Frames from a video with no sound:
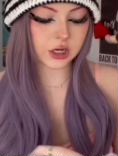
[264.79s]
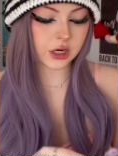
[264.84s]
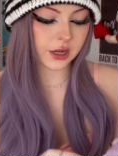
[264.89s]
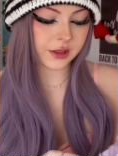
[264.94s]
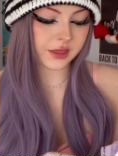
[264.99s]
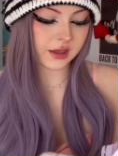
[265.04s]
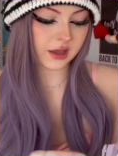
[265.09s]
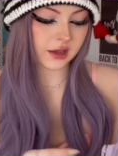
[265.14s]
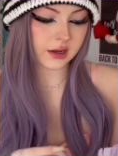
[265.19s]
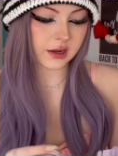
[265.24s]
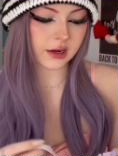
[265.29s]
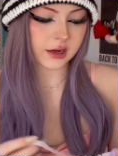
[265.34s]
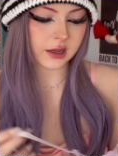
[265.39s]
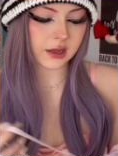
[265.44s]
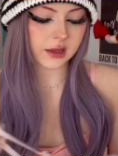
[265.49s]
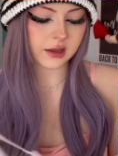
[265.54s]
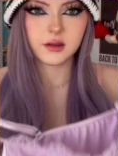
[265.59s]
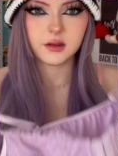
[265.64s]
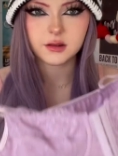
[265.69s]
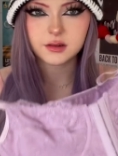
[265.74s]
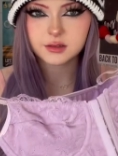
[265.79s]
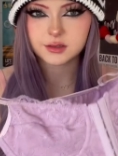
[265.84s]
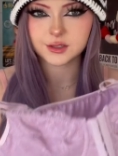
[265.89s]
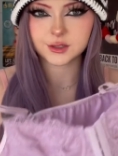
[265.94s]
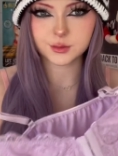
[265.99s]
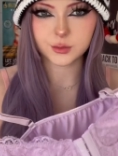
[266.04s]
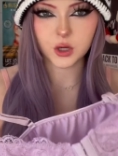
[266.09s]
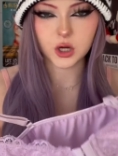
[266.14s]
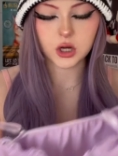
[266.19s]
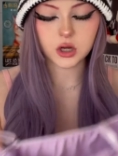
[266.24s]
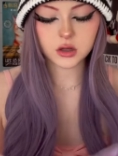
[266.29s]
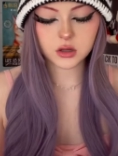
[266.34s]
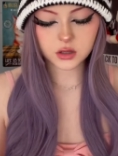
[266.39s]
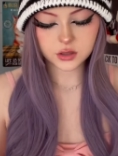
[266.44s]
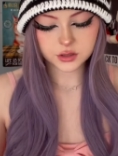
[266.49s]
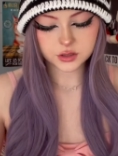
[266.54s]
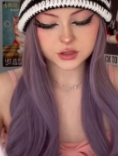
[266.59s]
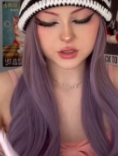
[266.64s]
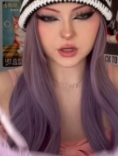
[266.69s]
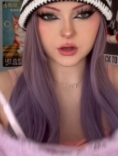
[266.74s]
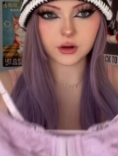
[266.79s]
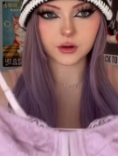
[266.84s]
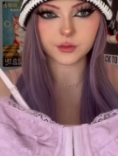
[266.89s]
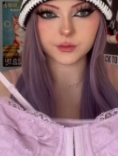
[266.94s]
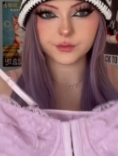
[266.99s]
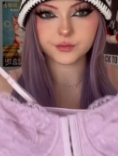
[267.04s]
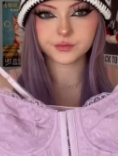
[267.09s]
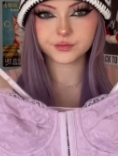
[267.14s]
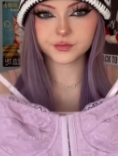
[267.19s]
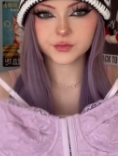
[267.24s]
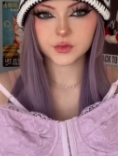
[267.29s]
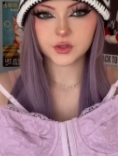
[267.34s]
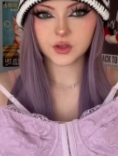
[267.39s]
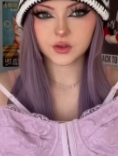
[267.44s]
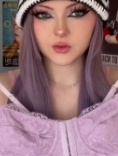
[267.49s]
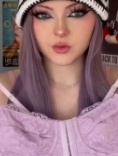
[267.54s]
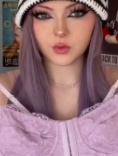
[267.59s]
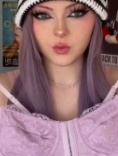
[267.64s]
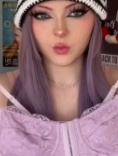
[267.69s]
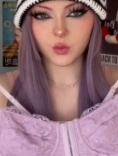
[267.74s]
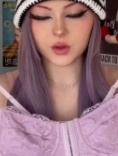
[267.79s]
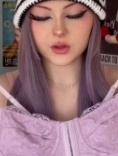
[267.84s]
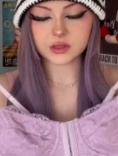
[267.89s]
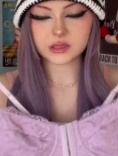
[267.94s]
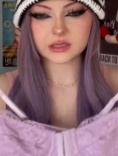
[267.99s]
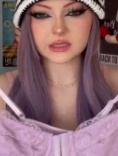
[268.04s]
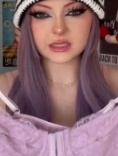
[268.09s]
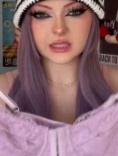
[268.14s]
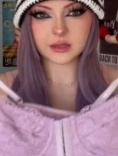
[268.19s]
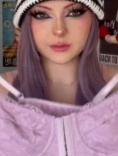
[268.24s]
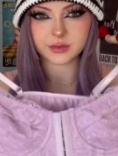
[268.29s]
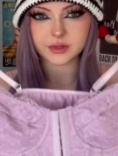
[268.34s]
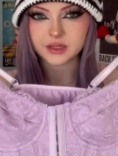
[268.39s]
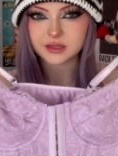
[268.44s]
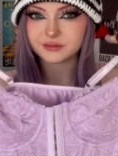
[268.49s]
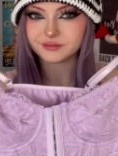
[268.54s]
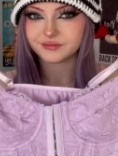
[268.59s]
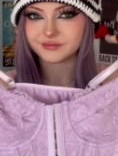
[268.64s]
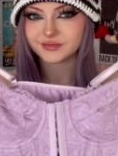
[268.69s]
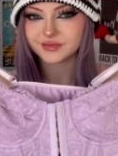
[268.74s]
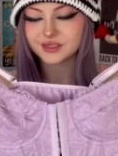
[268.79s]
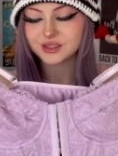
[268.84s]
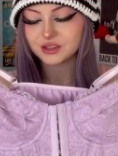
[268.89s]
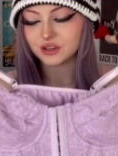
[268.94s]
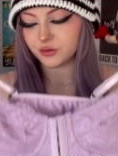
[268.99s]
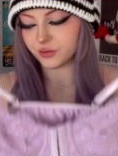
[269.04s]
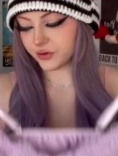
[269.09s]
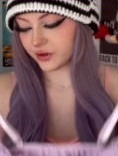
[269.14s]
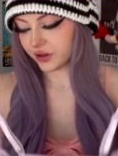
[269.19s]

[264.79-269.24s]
I think I got it in a small, so we'll see, but super